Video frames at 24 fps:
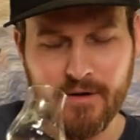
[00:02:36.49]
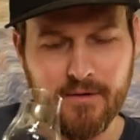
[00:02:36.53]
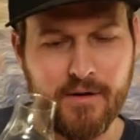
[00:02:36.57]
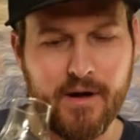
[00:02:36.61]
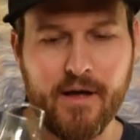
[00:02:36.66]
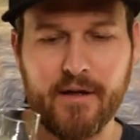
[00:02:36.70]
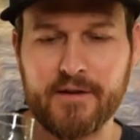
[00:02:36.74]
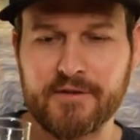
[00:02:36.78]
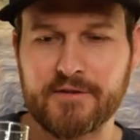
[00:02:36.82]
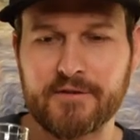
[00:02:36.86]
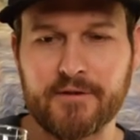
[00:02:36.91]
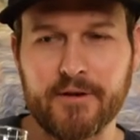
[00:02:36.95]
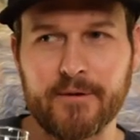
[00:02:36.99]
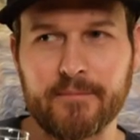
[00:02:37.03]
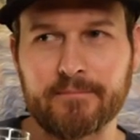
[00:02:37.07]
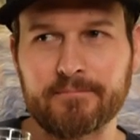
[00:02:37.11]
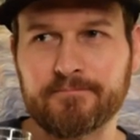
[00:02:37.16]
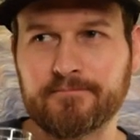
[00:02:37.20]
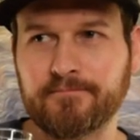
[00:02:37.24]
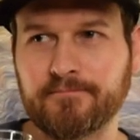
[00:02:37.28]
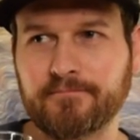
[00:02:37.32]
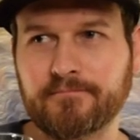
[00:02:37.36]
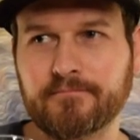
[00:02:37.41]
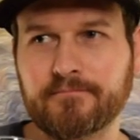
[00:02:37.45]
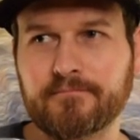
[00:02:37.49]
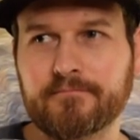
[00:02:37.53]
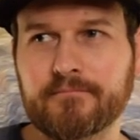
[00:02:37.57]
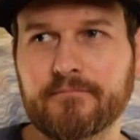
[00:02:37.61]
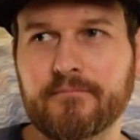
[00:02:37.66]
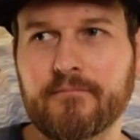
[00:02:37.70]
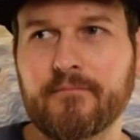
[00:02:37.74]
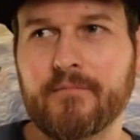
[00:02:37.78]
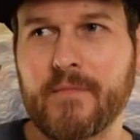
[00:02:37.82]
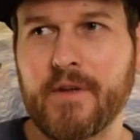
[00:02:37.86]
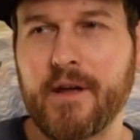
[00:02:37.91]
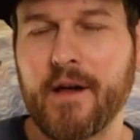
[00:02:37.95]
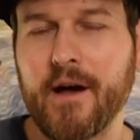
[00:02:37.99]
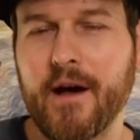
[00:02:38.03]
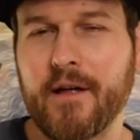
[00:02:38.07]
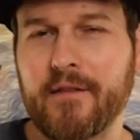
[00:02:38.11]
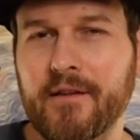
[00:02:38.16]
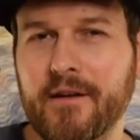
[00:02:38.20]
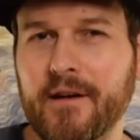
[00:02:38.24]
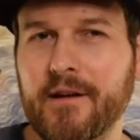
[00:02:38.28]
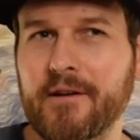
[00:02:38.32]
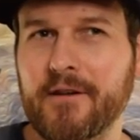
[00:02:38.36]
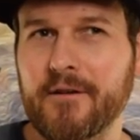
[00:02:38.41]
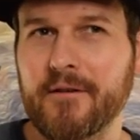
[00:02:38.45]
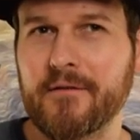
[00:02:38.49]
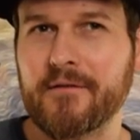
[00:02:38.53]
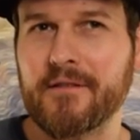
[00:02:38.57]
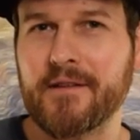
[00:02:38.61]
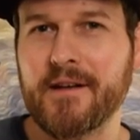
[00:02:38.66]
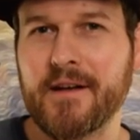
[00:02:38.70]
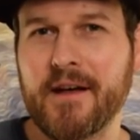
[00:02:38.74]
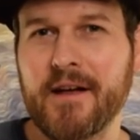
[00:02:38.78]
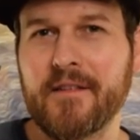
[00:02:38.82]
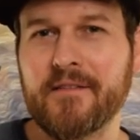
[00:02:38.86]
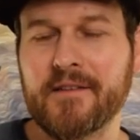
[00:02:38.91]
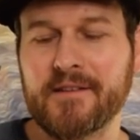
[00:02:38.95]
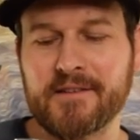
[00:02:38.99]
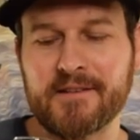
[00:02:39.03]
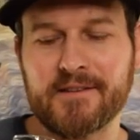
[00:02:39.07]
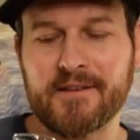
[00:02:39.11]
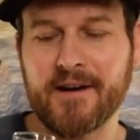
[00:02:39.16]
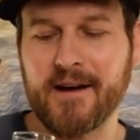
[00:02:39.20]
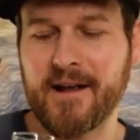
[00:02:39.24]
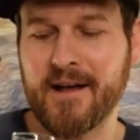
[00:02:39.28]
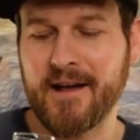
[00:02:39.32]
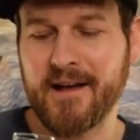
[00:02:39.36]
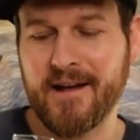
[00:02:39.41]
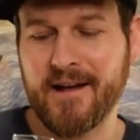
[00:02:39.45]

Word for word: Yeah, that's good. Yeah, I think I know. This has got.